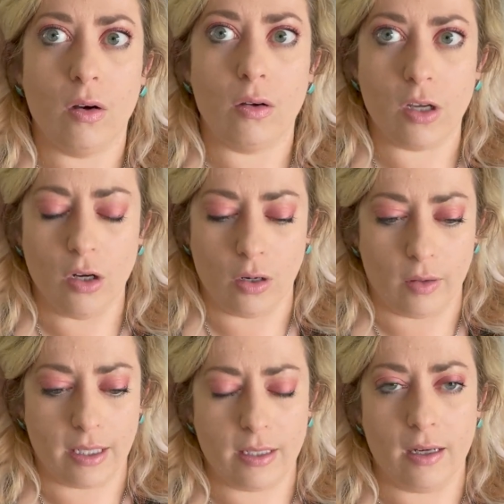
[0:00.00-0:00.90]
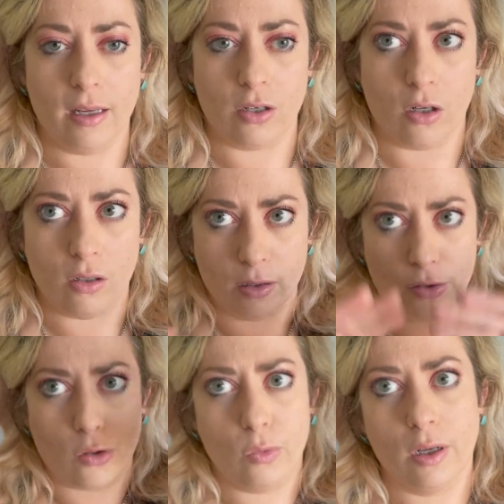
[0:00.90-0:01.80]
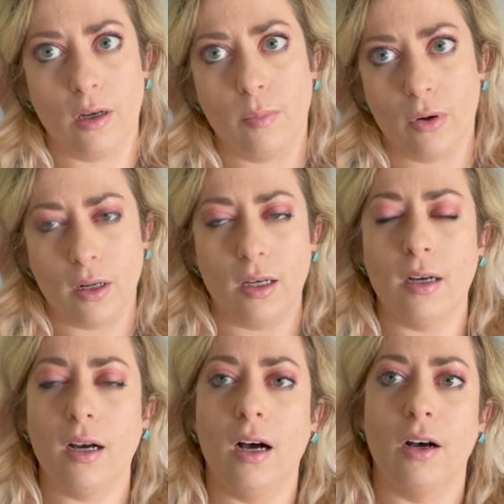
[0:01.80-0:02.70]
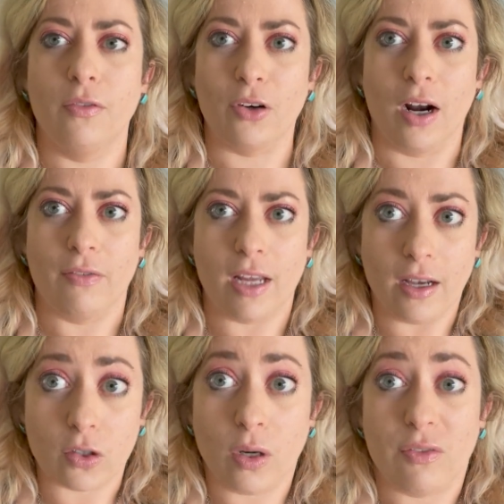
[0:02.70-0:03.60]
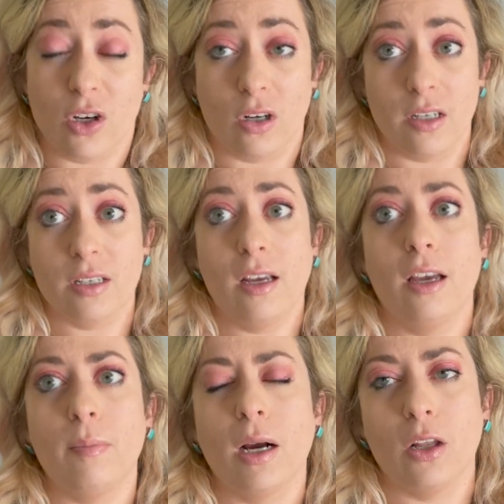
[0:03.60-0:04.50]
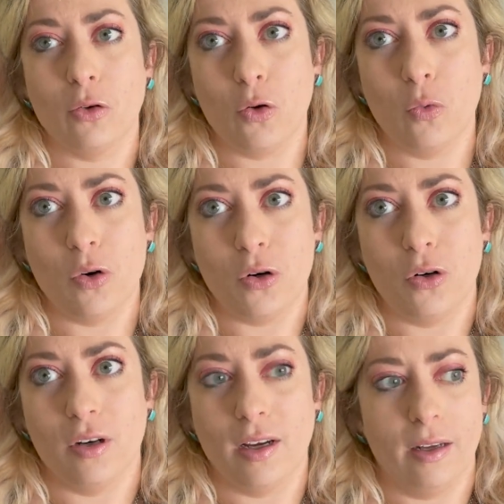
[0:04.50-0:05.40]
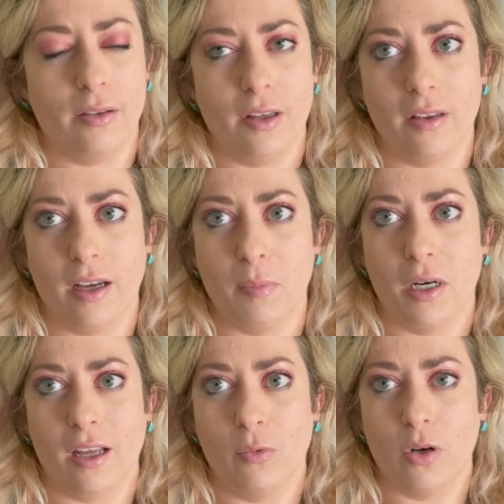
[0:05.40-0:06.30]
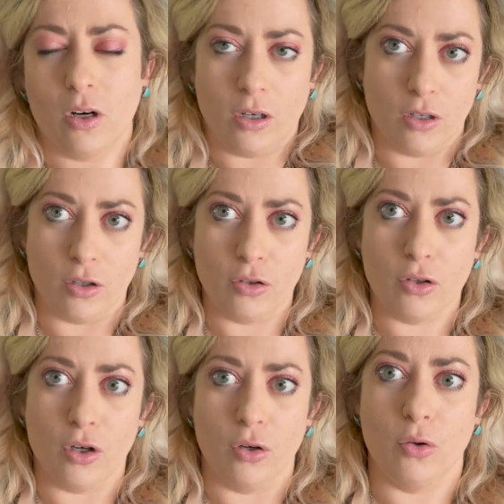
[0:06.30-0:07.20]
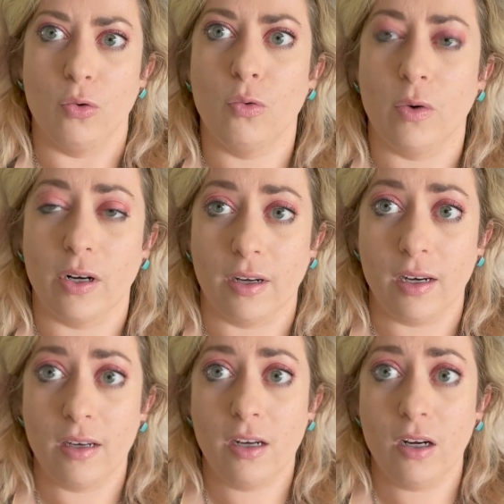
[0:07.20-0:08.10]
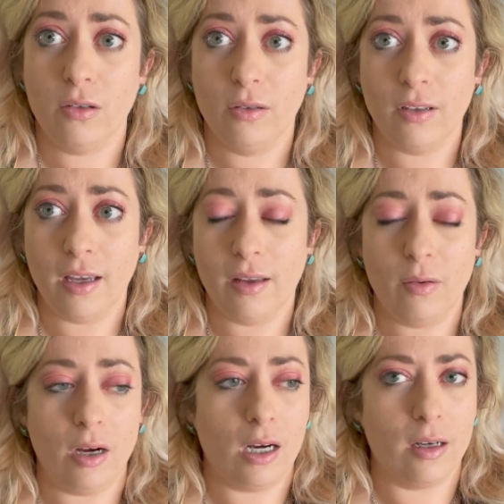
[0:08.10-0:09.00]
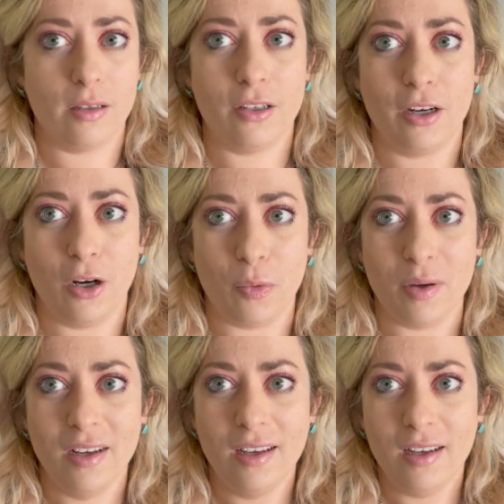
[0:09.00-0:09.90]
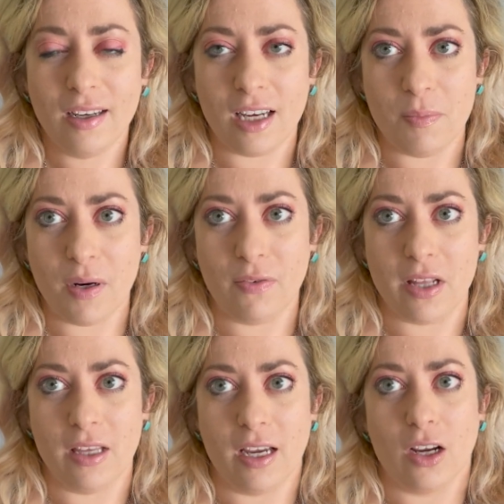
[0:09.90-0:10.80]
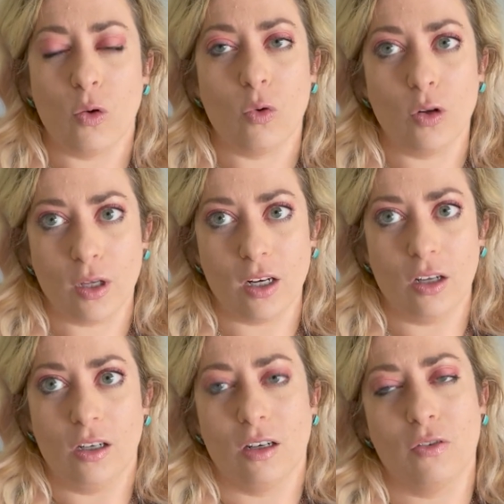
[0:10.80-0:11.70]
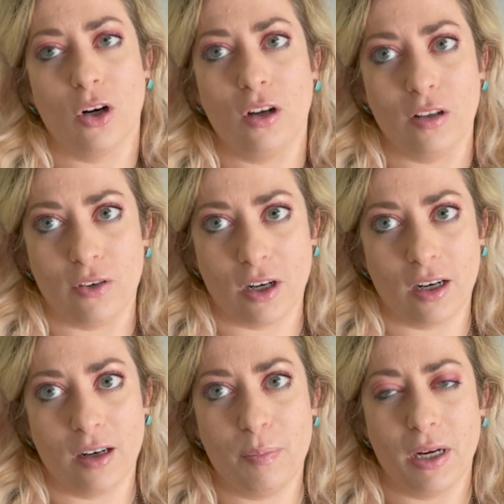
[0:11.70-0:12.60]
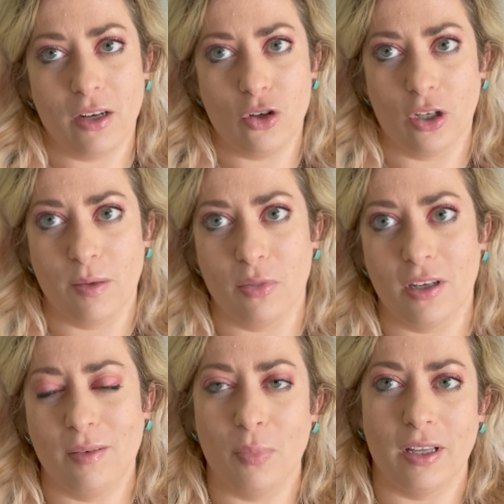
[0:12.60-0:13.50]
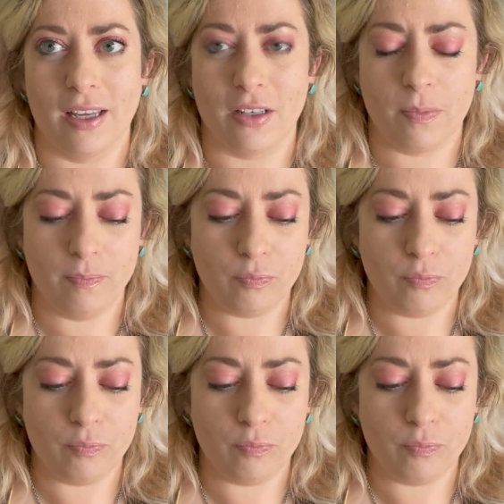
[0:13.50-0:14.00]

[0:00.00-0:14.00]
you know, like I said, it's all under one umbrella of Crafty Housewife Yarns and My Local Wool, and that that money would all go where it needed to go and uh, could help keep everything rolling along for all of our big dreams and plans.